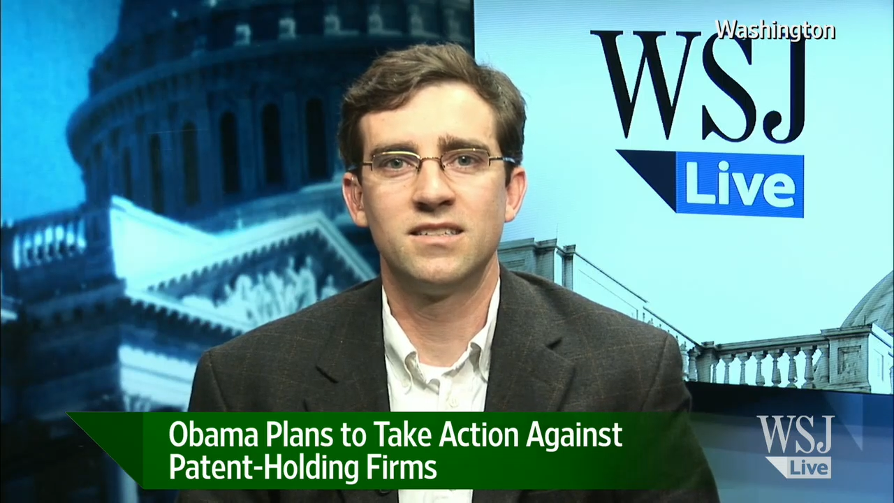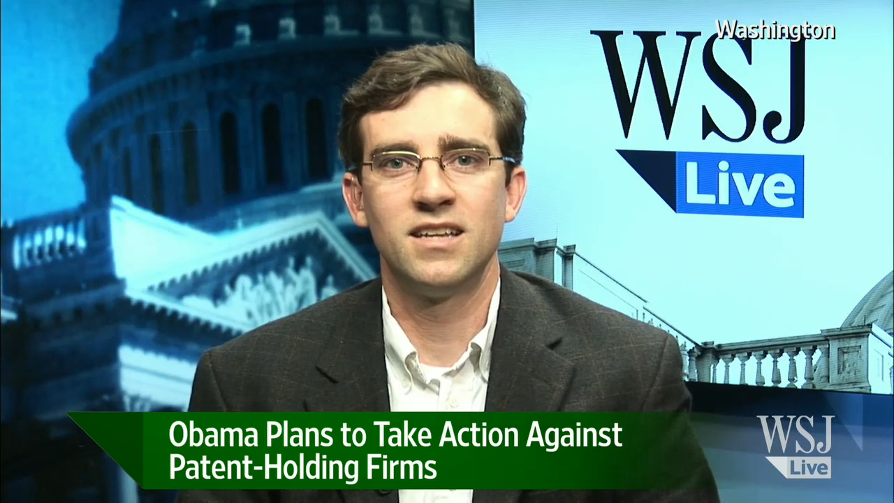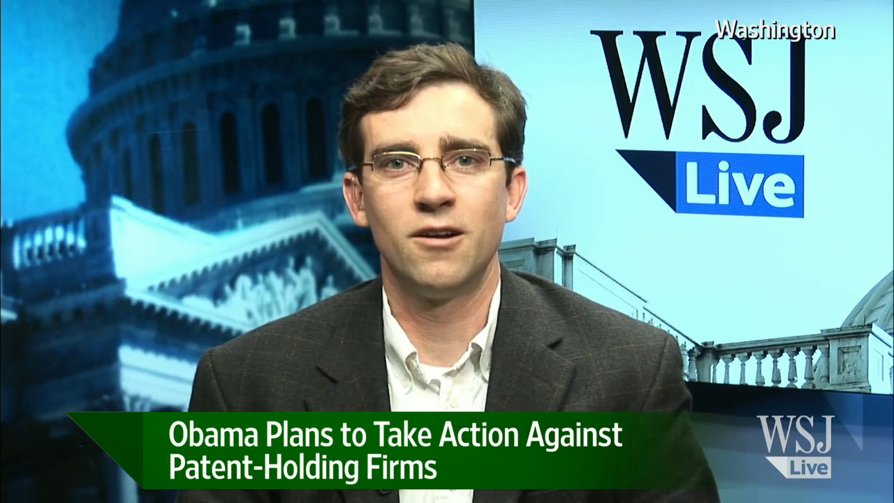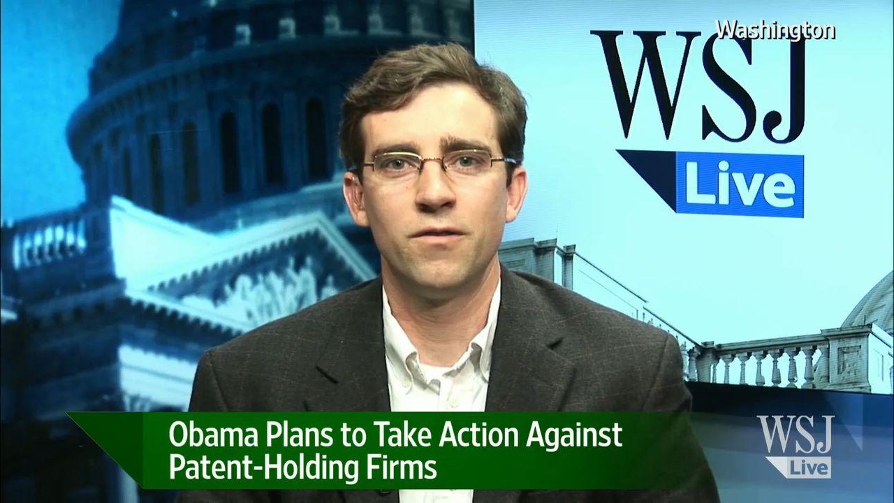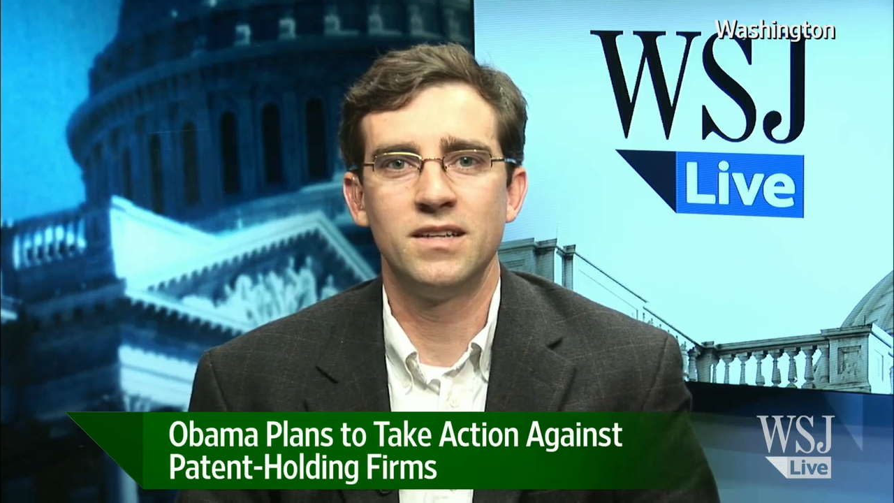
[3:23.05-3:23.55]

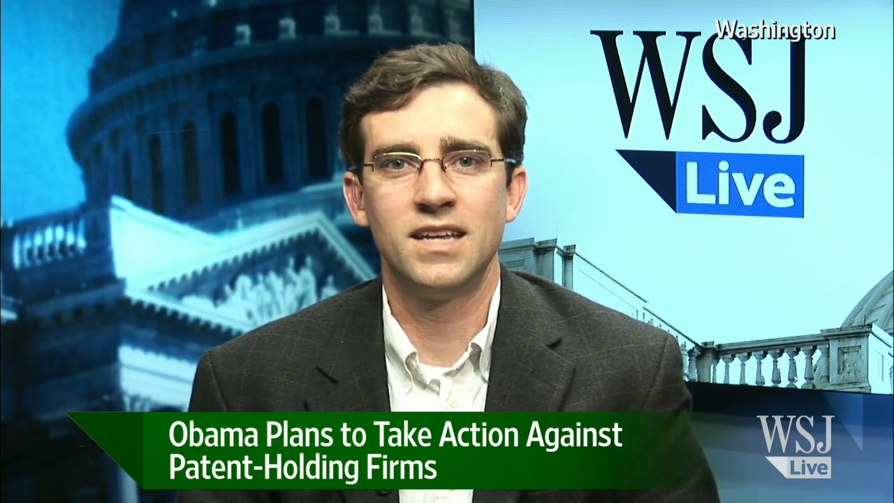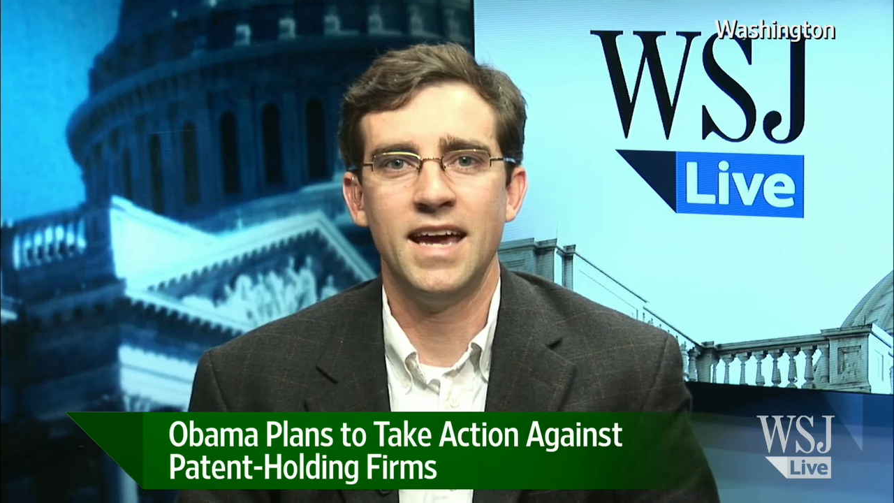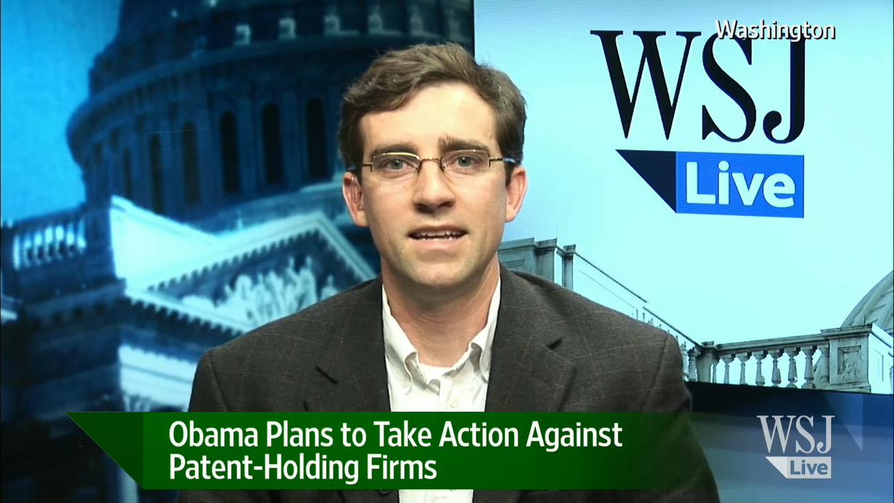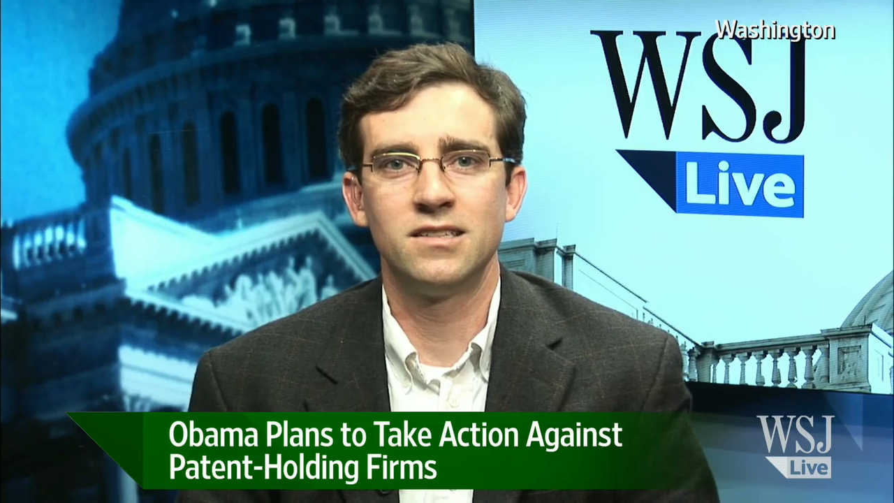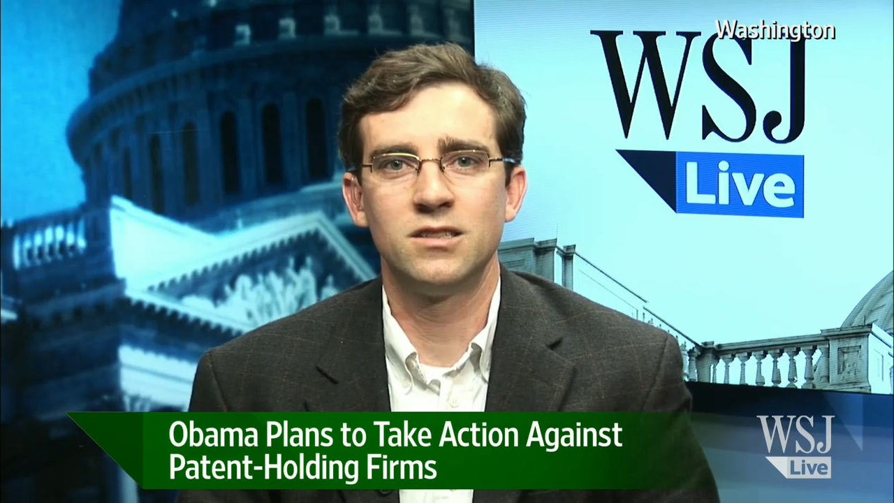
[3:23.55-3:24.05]
settle these
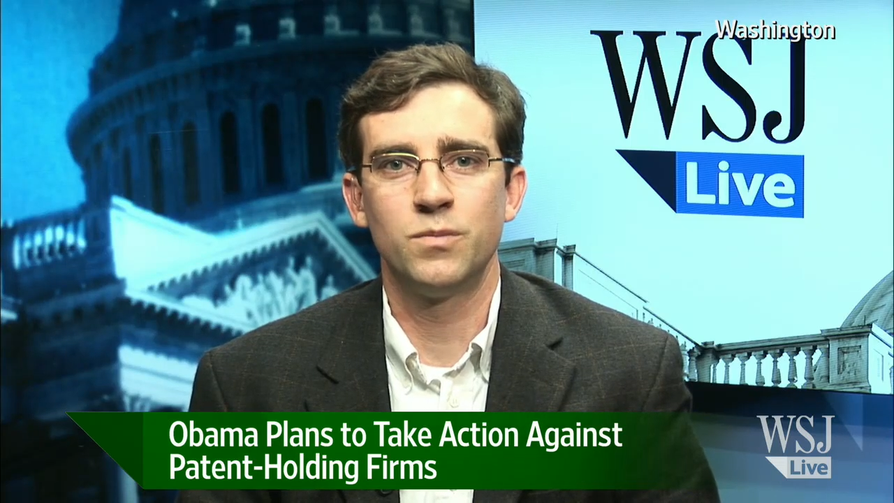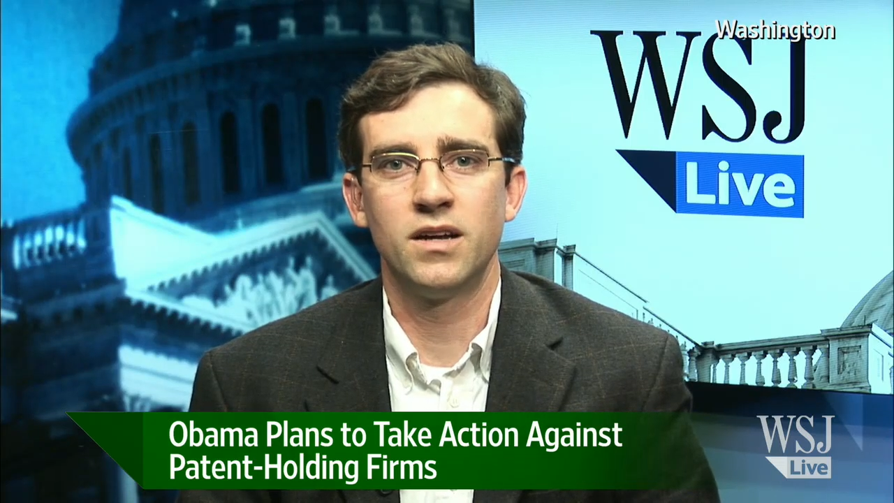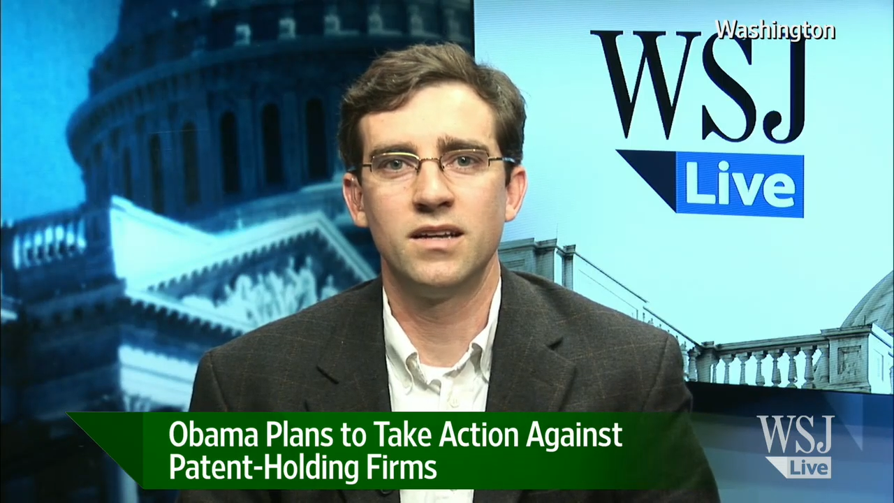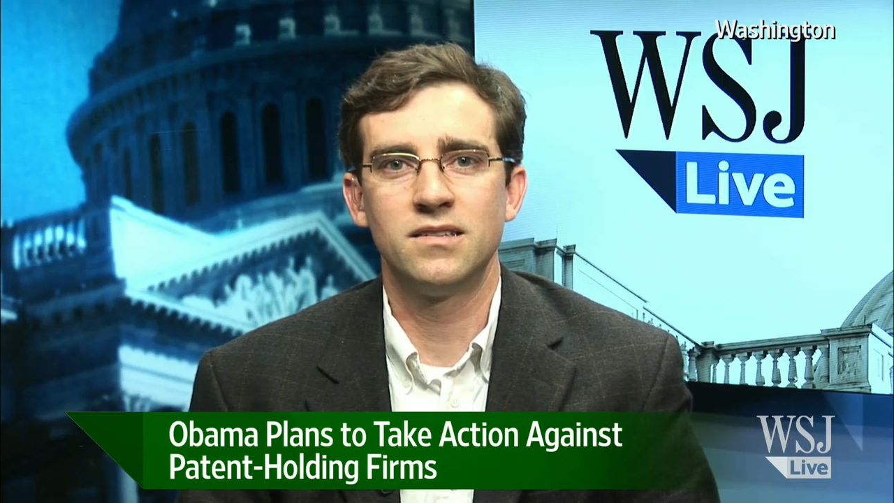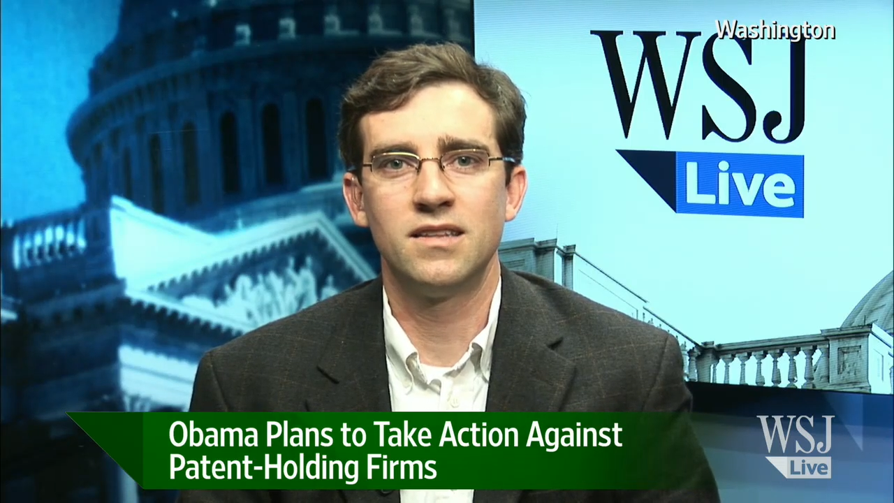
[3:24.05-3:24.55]
cases because